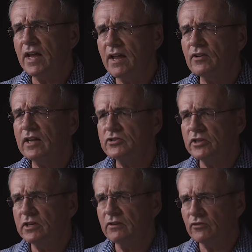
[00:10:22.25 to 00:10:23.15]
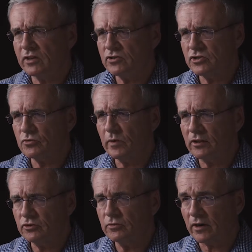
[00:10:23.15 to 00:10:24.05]
have a significance as
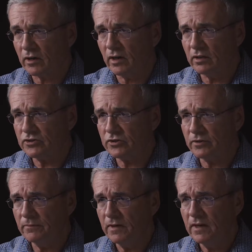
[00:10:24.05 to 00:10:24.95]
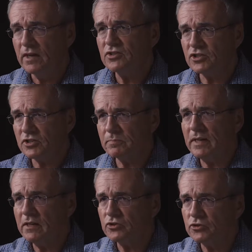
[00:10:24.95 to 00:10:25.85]
well to our culture, to
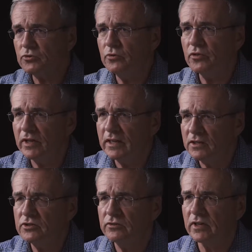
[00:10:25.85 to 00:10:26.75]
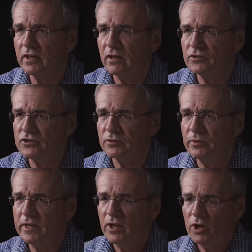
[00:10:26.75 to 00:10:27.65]
speak truth into the culture.
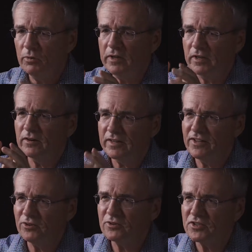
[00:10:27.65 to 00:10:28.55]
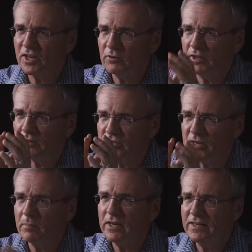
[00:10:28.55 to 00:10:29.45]
We you know, the old saying,
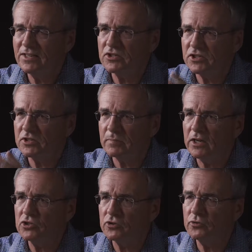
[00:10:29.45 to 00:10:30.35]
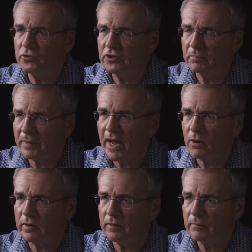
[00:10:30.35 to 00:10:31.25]
somebody needs to speak truth to
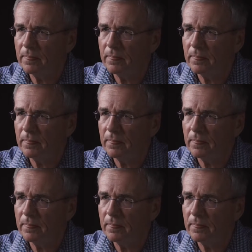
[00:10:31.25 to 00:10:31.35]
power.